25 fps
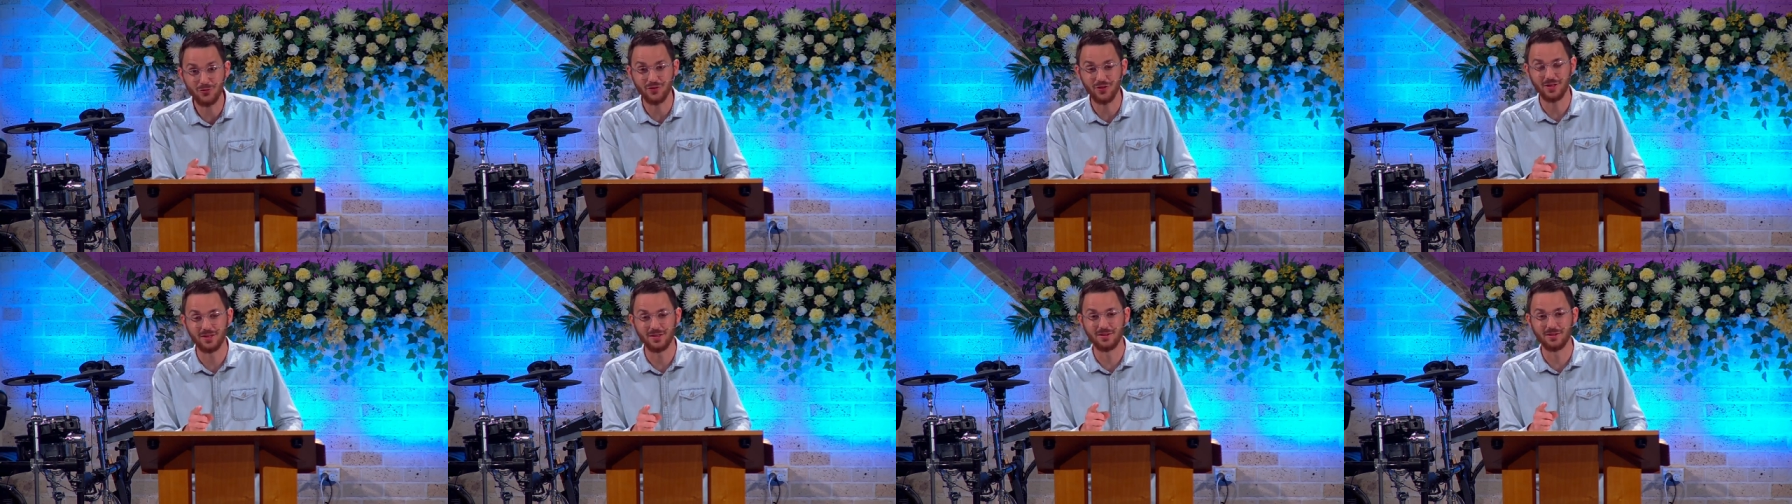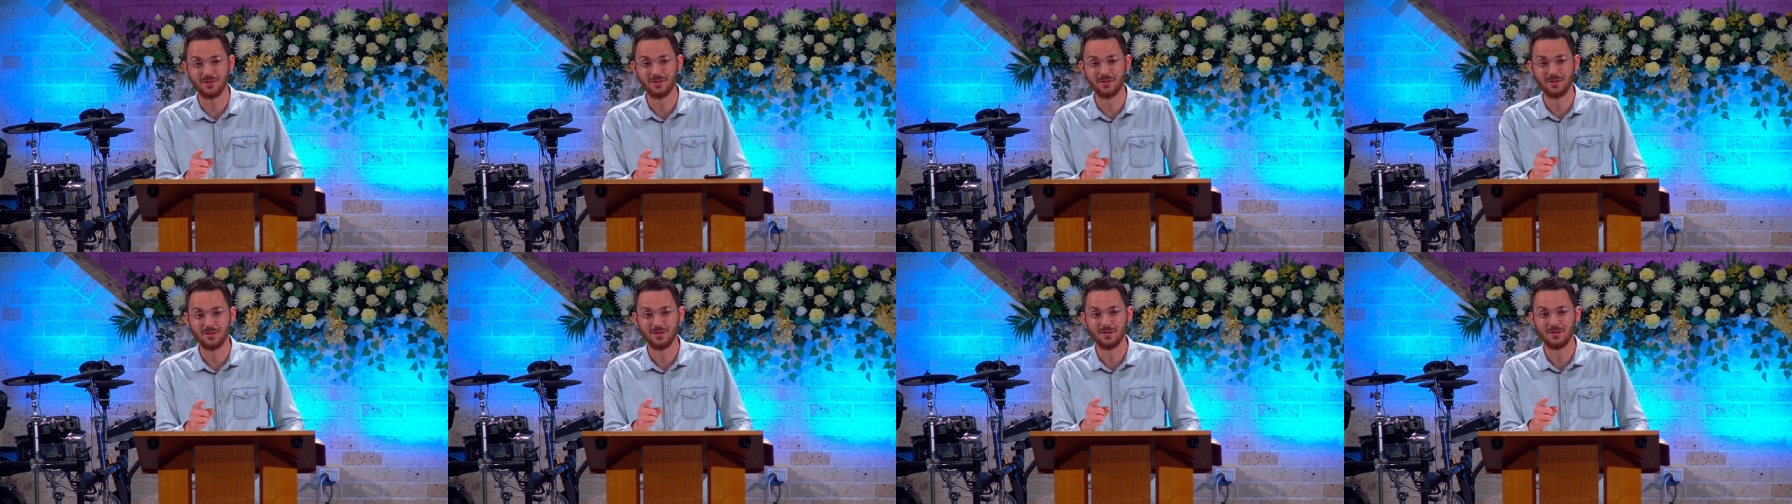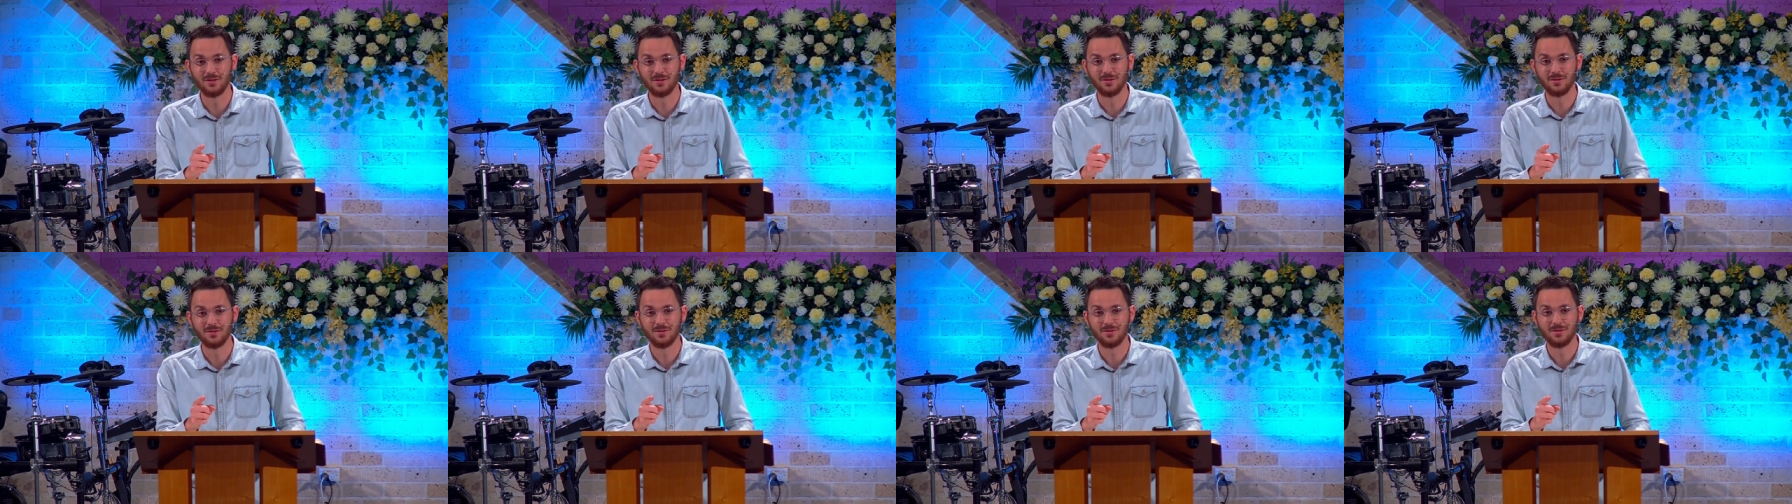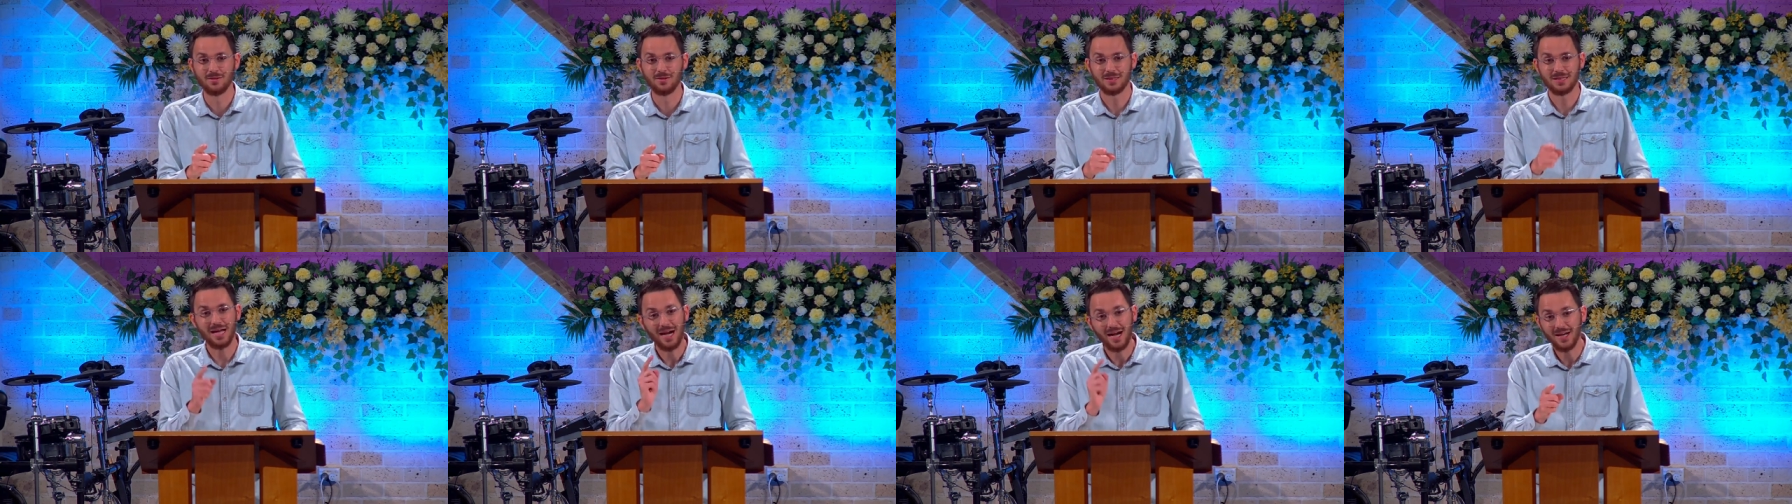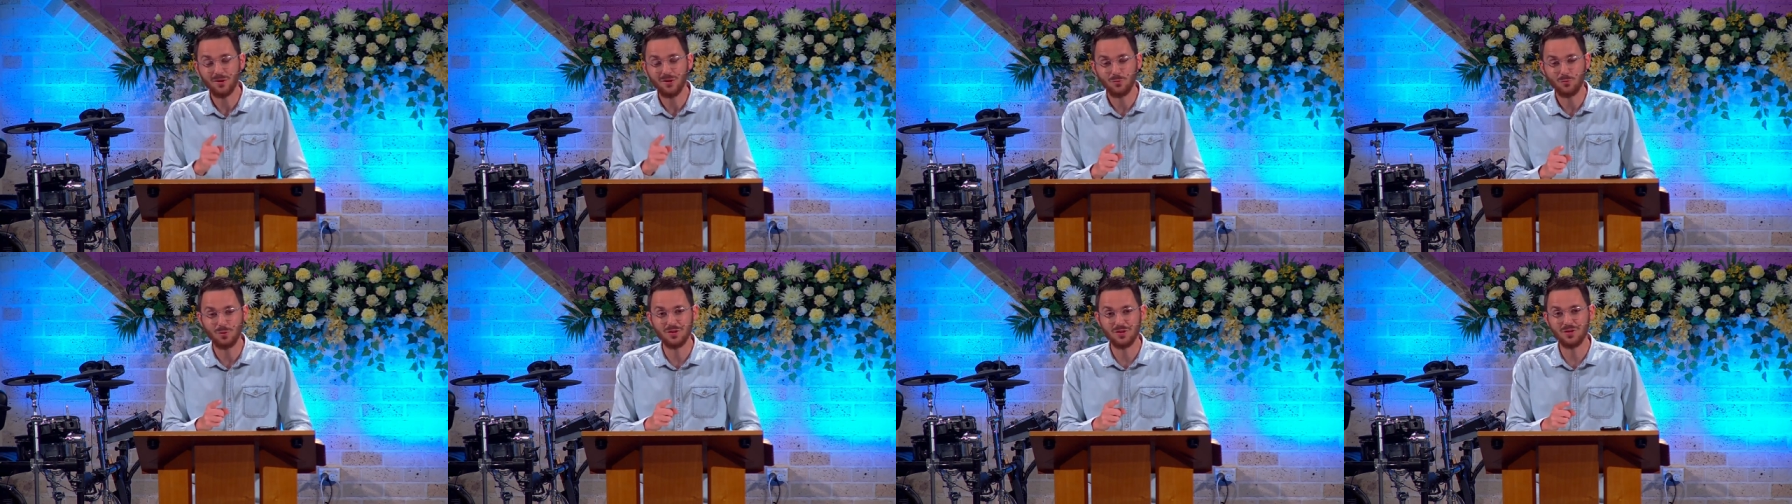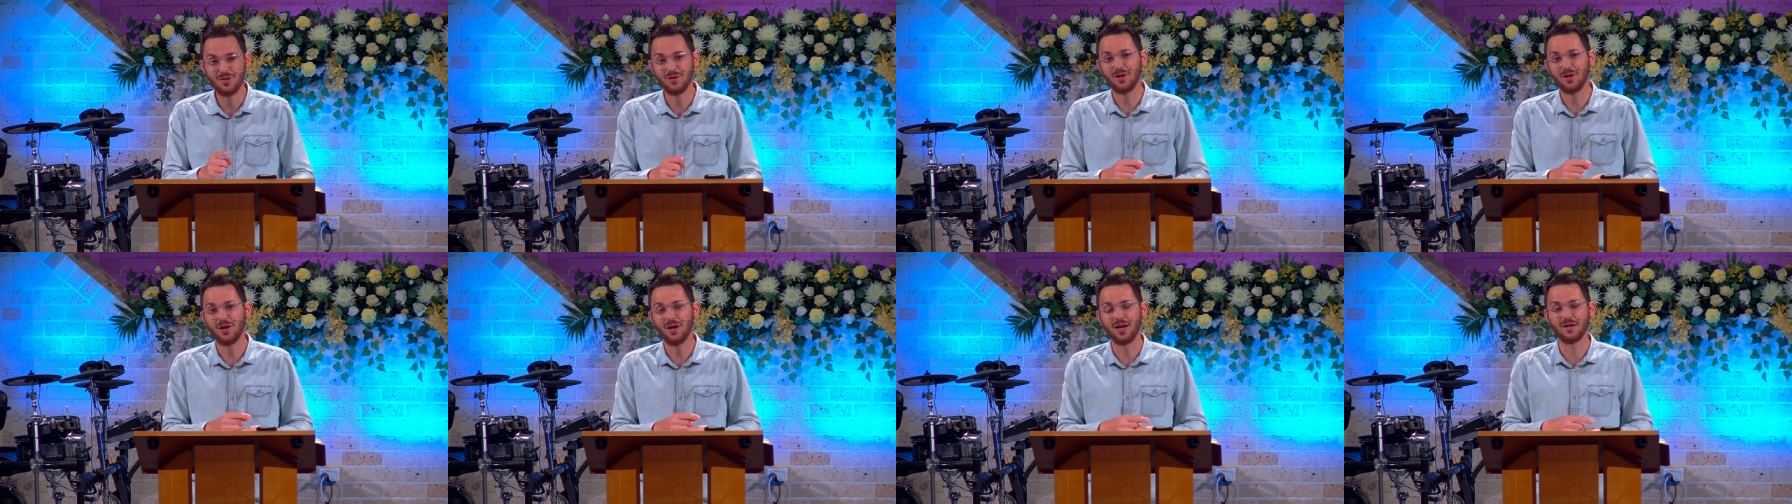it. Guard it with
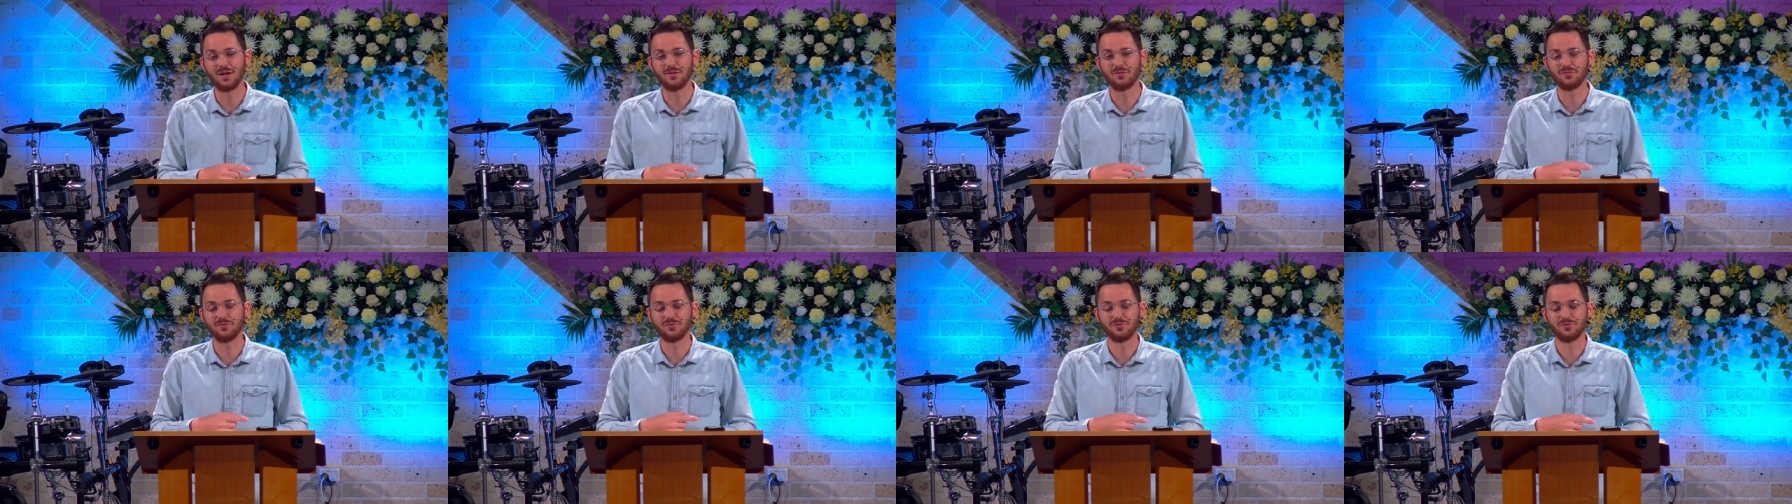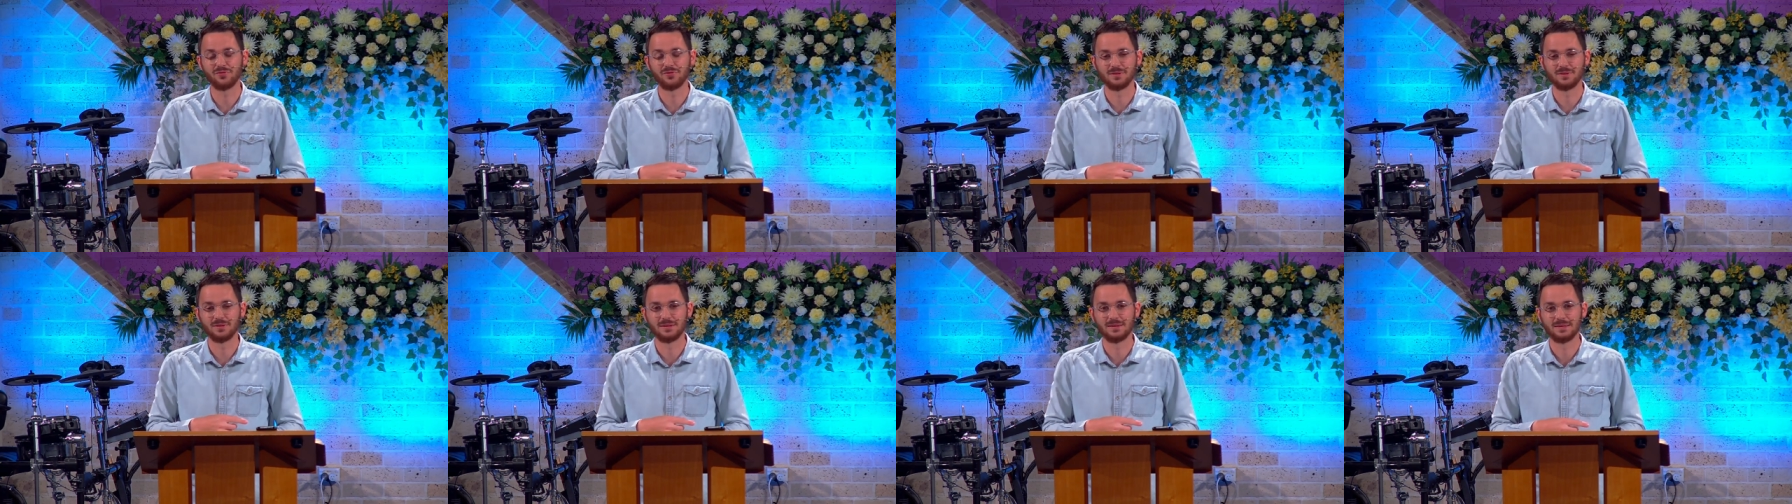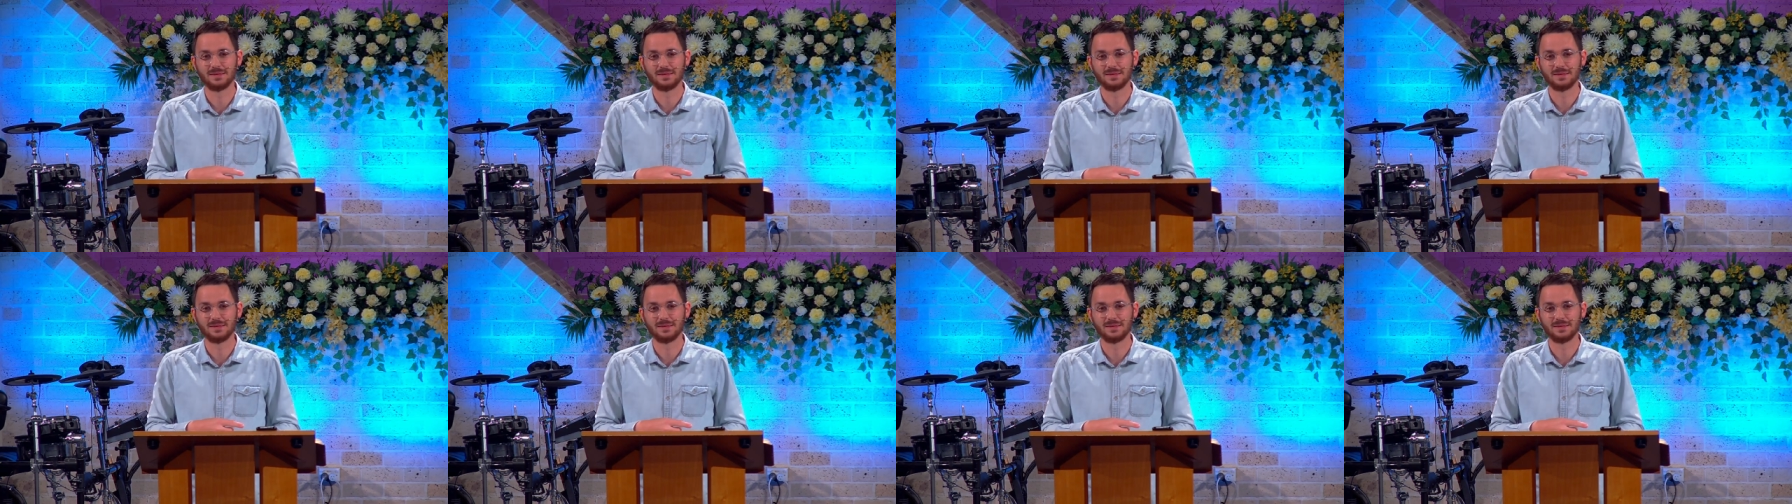your life.